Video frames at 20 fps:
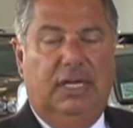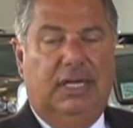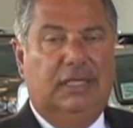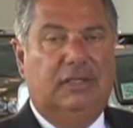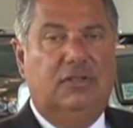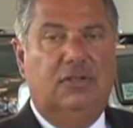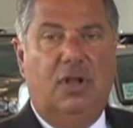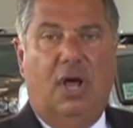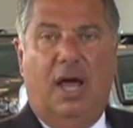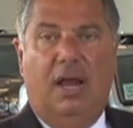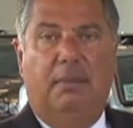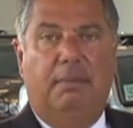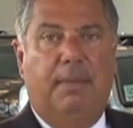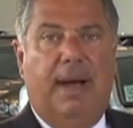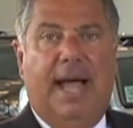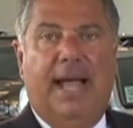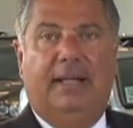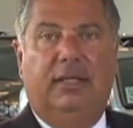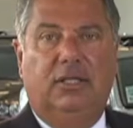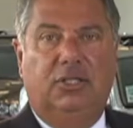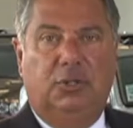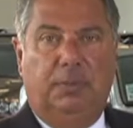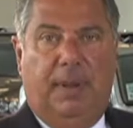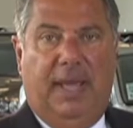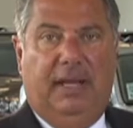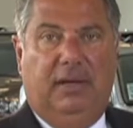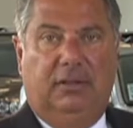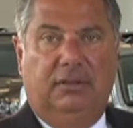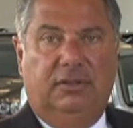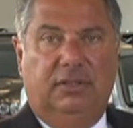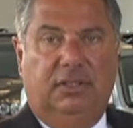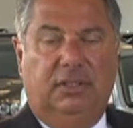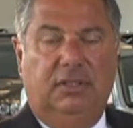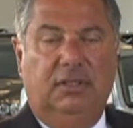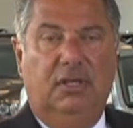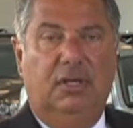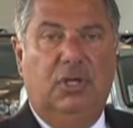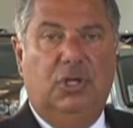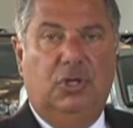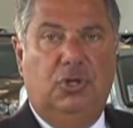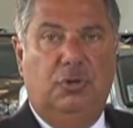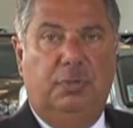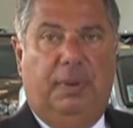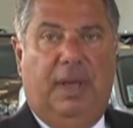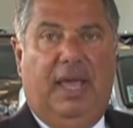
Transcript: It's not a mileage penalty. You